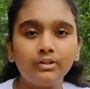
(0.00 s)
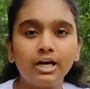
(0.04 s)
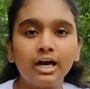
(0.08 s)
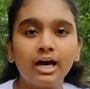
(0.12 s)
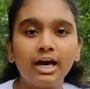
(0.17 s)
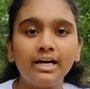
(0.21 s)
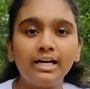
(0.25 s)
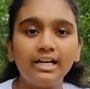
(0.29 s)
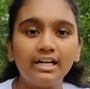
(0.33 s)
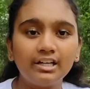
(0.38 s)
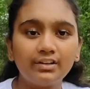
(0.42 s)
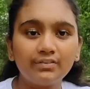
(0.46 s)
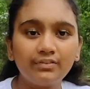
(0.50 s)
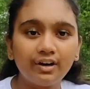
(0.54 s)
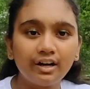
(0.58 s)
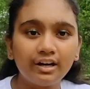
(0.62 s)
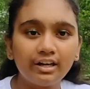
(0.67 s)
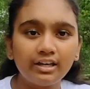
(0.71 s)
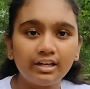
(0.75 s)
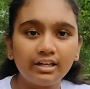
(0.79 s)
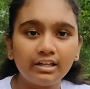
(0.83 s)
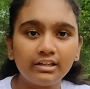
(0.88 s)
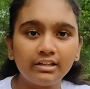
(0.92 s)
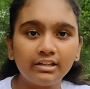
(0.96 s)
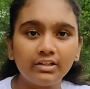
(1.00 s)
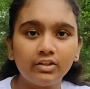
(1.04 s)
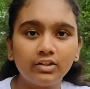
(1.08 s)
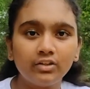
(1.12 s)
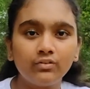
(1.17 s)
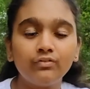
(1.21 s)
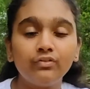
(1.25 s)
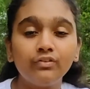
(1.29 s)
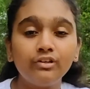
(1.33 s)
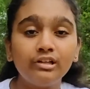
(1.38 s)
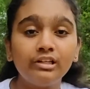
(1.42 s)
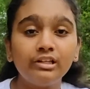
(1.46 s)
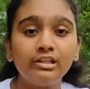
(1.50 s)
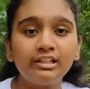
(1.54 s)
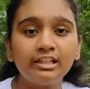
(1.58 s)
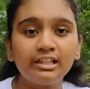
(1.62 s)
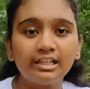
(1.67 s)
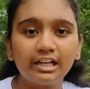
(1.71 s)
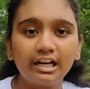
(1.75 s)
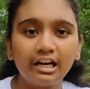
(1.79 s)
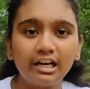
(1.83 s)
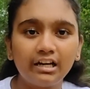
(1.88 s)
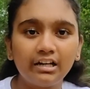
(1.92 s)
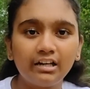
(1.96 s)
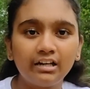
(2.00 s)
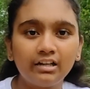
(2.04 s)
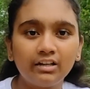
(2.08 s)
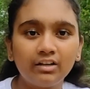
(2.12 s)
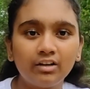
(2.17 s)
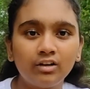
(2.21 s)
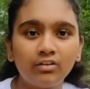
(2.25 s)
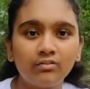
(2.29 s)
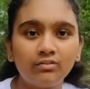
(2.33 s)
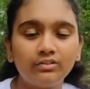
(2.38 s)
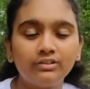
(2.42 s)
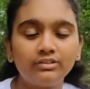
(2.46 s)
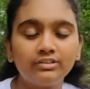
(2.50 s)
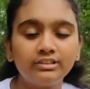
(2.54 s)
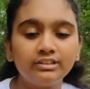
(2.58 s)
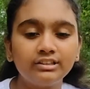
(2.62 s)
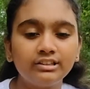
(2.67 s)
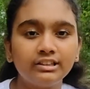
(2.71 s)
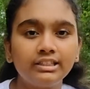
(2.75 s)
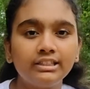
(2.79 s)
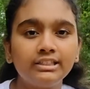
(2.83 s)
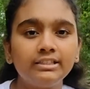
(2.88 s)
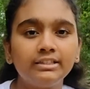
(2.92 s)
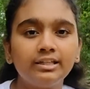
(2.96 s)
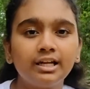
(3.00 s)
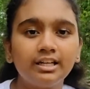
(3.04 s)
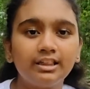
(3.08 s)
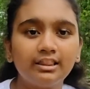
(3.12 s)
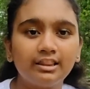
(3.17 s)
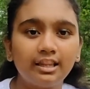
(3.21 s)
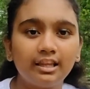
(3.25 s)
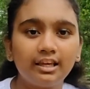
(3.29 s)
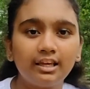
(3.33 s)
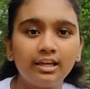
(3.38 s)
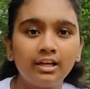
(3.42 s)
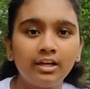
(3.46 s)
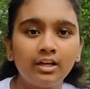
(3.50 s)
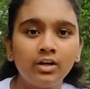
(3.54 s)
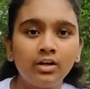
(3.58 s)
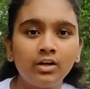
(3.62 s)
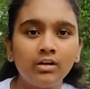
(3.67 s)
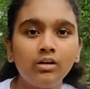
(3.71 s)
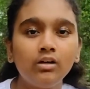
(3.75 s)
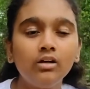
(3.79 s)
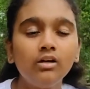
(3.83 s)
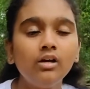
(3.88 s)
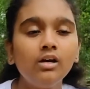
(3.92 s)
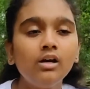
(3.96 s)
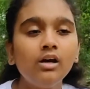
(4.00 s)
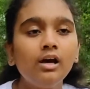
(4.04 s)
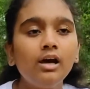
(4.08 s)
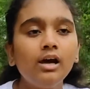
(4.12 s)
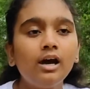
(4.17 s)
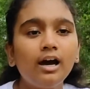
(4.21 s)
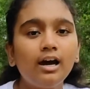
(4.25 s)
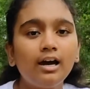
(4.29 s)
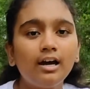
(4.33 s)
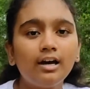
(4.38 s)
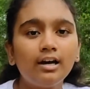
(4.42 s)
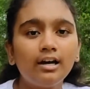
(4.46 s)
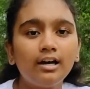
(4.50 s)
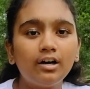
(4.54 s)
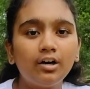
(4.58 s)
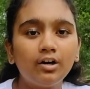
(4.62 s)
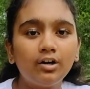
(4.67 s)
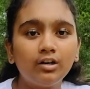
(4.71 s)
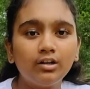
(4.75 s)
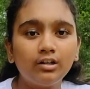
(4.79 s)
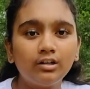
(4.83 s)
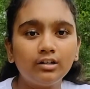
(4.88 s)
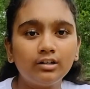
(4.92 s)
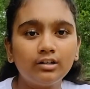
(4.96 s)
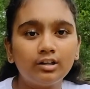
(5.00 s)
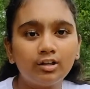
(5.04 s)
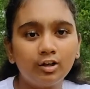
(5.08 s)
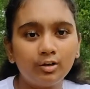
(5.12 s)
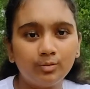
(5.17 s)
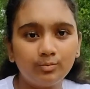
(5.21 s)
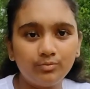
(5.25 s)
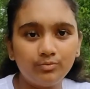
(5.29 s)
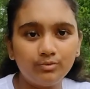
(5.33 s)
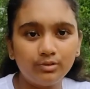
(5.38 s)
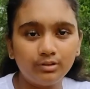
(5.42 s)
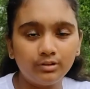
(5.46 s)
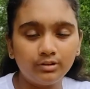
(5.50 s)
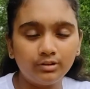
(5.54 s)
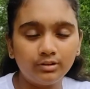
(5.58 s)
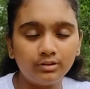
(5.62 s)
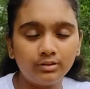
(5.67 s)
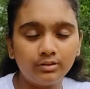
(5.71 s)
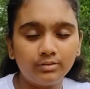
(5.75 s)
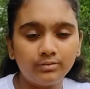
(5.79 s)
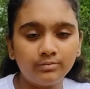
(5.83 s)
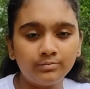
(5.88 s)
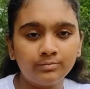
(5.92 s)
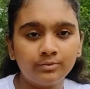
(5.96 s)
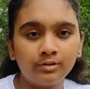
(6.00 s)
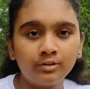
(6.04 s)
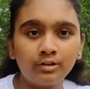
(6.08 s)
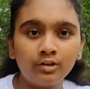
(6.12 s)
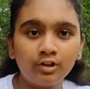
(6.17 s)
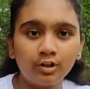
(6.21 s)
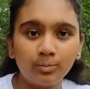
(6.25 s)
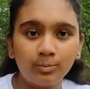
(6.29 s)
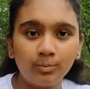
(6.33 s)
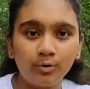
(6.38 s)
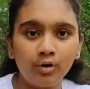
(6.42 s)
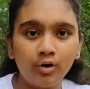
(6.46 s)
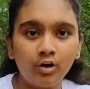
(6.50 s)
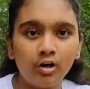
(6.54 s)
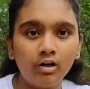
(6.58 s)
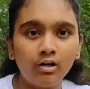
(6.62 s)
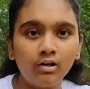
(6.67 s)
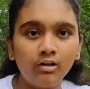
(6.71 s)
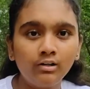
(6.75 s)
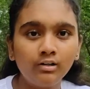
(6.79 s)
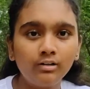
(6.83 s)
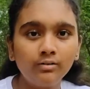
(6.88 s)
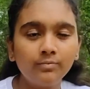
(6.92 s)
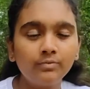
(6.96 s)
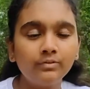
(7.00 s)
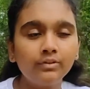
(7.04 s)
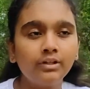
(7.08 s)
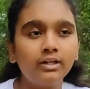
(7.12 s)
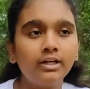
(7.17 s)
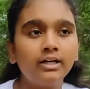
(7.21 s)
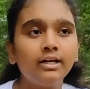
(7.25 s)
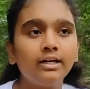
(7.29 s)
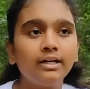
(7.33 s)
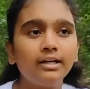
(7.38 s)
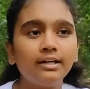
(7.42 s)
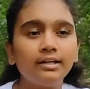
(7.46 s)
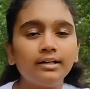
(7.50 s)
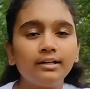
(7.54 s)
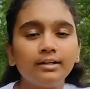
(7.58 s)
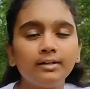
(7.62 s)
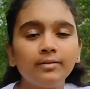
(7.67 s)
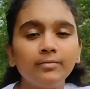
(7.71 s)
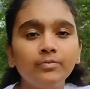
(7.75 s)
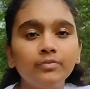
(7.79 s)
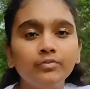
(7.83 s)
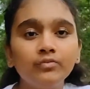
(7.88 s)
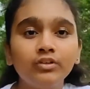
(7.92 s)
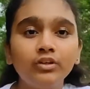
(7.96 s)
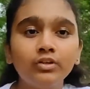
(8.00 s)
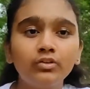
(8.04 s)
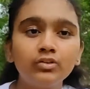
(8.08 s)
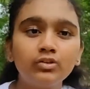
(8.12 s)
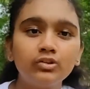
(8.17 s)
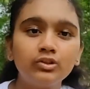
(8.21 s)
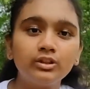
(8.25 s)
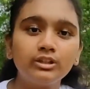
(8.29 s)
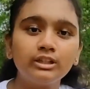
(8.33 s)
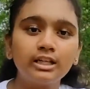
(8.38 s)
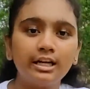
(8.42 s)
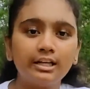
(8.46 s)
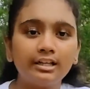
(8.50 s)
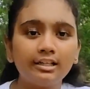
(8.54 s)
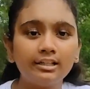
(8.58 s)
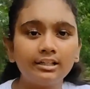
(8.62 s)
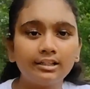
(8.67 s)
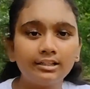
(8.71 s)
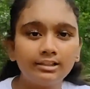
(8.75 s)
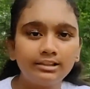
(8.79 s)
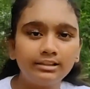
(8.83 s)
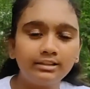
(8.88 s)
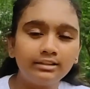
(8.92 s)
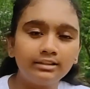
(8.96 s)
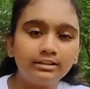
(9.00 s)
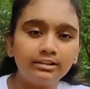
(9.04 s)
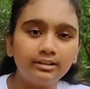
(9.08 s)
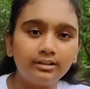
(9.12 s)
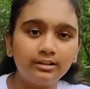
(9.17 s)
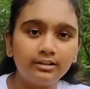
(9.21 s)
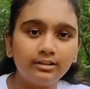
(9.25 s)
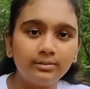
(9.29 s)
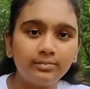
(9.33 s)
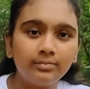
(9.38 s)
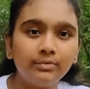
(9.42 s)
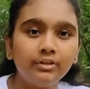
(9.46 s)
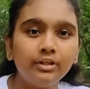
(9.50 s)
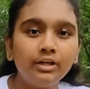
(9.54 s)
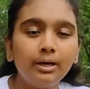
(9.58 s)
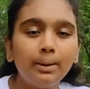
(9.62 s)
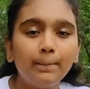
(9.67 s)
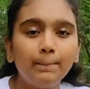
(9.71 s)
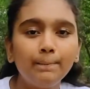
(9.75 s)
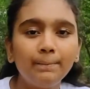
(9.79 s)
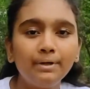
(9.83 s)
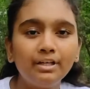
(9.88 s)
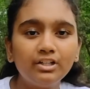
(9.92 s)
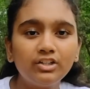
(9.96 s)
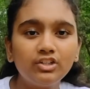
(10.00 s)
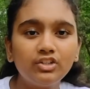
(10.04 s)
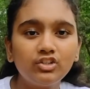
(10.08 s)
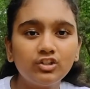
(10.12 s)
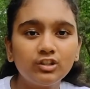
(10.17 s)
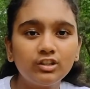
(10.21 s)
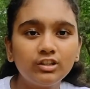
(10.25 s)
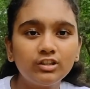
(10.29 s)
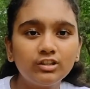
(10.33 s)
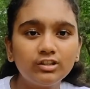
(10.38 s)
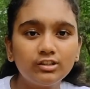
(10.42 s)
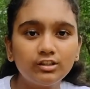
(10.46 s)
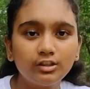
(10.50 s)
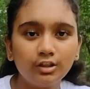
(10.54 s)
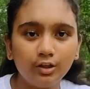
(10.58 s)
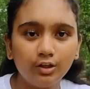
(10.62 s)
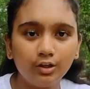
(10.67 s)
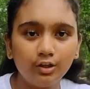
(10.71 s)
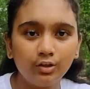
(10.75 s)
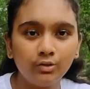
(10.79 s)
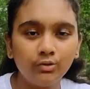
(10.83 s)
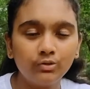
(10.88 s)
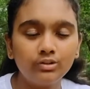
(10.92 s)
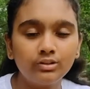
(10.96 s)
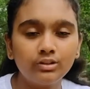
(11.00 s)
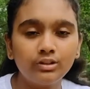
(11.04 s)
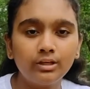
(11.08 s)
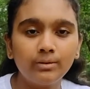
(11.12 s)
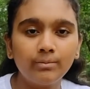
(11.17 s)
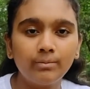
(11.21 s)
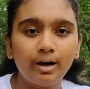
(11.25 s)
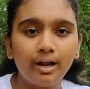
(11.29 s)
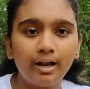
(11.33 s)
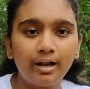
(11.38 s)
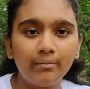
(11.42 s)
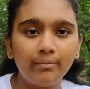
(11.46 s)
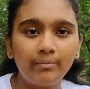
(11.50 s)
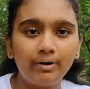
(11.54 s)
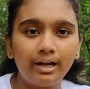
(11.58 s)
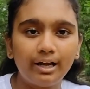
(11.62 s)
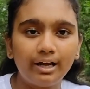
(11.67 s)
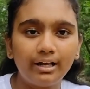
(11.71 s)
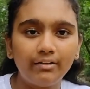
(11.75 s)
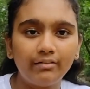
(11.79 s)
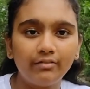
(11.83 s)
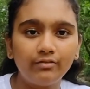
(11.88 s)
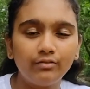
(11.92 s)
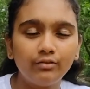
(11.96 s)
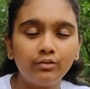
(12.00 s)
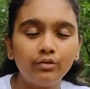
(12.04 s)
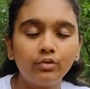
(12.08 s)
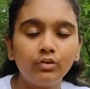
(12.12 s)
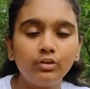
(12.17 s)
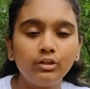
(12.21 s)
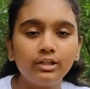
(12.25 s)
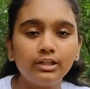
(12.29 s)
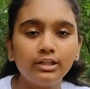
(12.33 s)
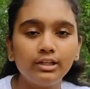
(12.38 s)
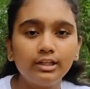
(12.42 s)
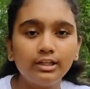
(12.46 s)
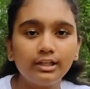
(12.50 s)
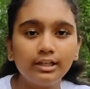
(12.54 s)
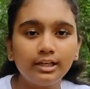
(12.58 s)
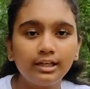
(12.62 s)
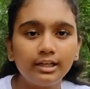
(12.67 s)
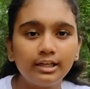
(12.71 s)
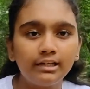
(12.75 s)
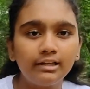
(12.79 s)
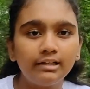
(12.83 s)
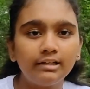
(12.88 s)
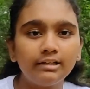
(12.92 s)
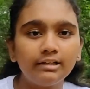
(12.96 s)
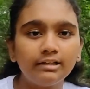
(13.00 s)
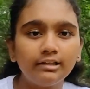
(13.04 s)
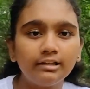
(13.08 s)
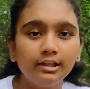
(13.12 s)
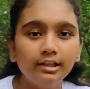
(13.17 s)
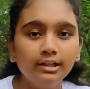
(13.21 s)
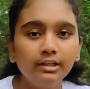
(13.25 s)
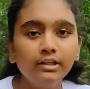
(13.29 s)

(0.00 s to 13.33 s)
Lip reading: identifying or feeling the color of a certain thing or a ball. And we used to color pictures using a blindfolded, and